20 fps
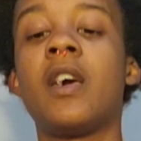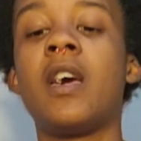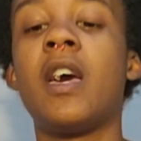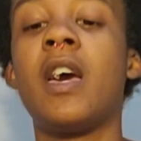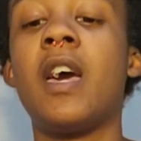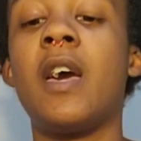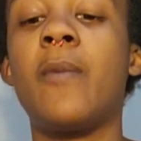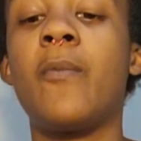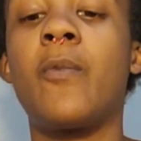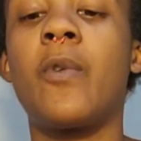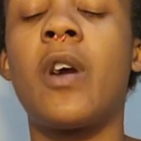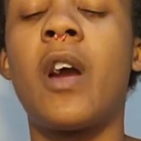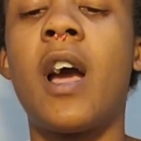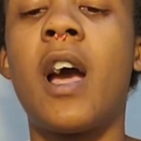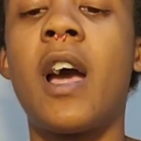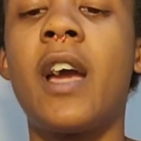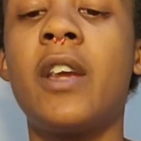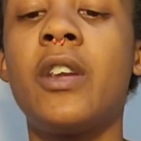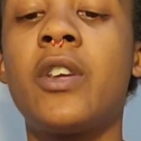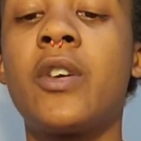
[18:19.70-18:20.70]
And where
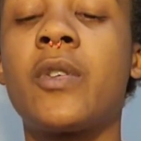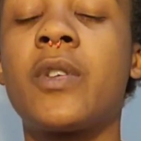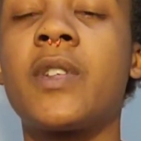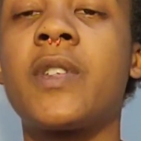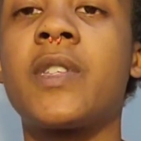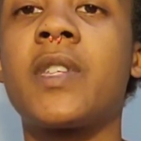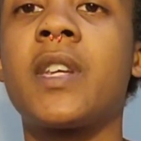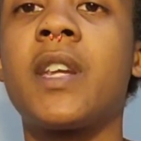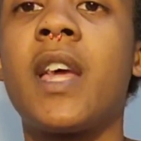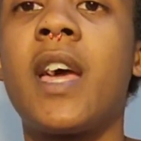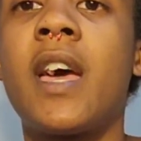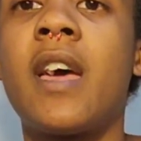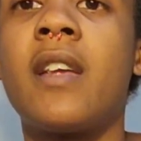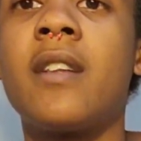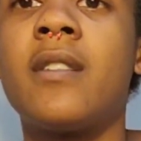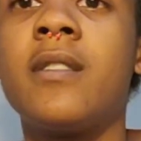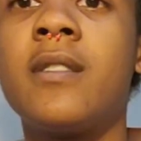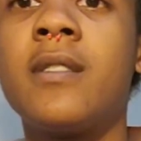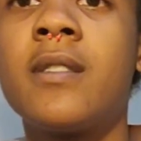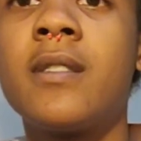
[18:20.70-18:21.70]
I notice it
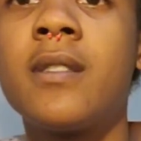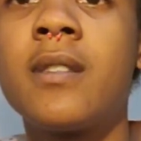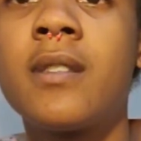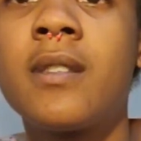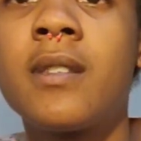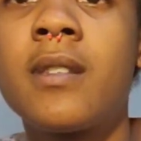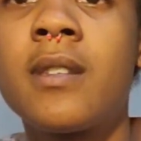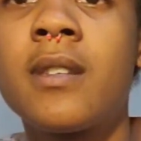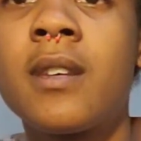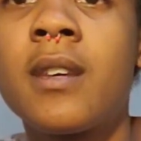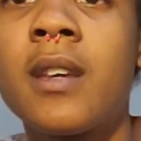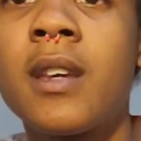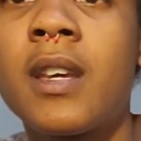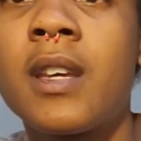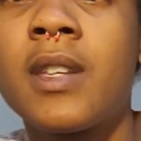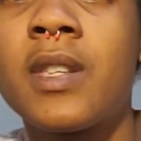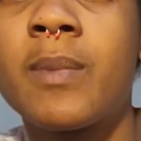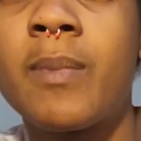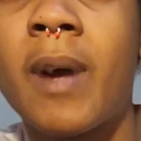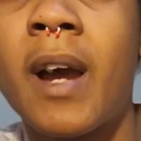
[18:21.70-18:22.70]
ends
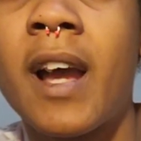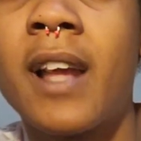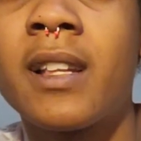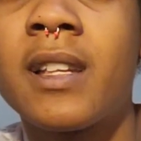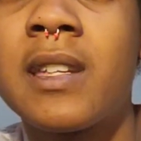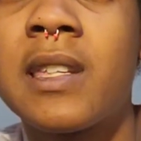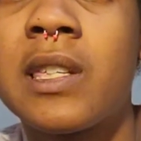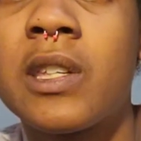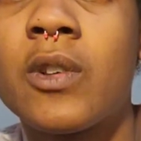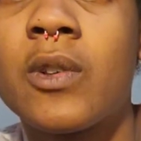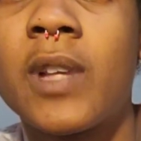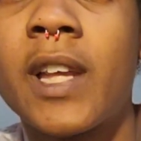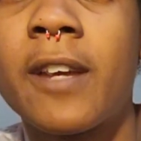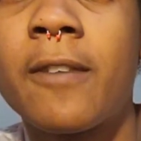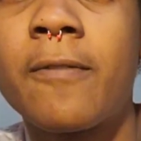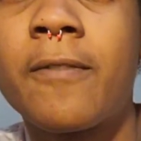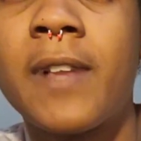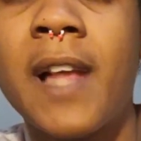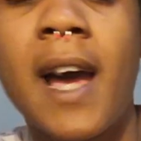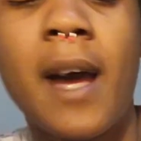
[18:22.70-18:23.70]
is behind this little like
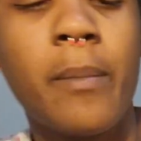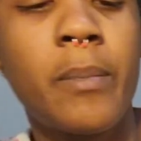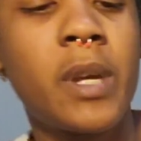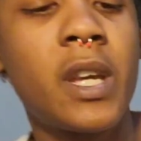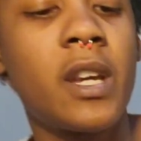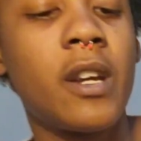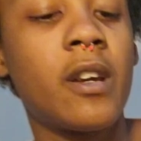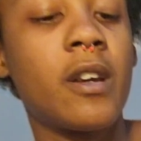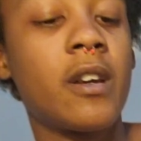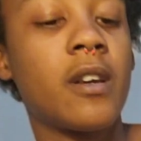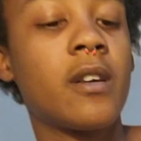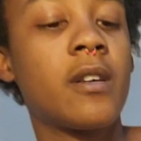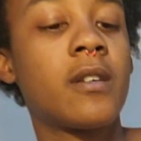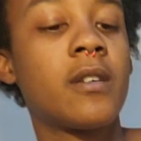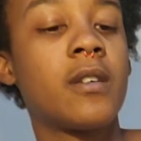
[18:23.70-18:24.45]
flap here.